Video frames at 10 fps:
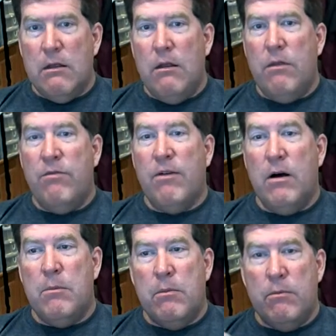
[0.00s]

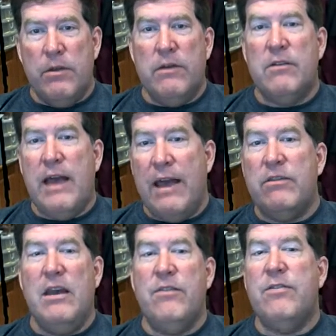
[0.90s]
from this as
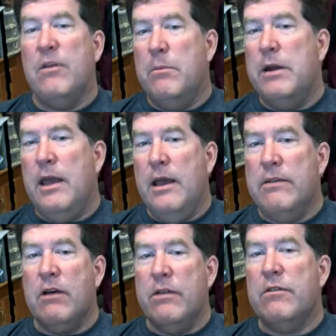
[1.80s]
if somebody had
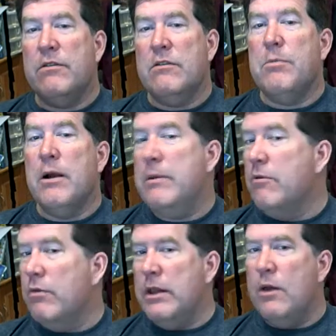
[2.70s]
done this experiment
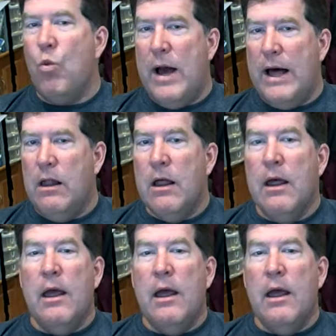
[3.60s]
really well